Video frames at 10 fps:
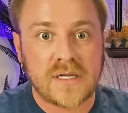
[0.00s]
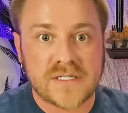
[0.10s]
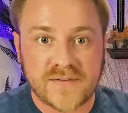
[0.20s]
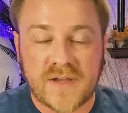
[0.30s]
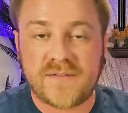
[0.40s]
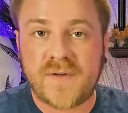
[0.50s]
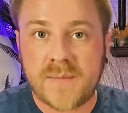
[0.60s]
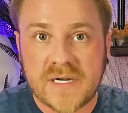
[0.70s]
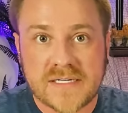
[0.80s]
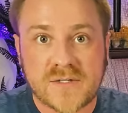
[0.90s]
Divine
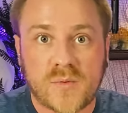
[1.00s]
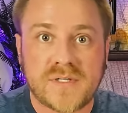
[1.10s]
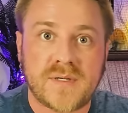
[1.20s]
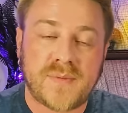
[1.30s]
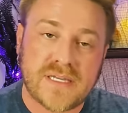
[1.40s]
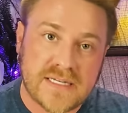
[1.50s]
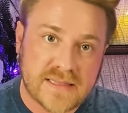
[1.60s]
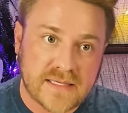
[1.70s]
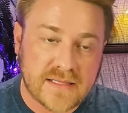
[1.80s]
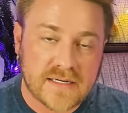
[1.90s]
feminine is going to be
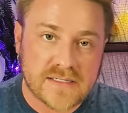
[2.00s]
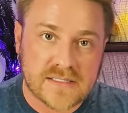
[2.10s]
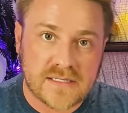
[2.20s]
anything that is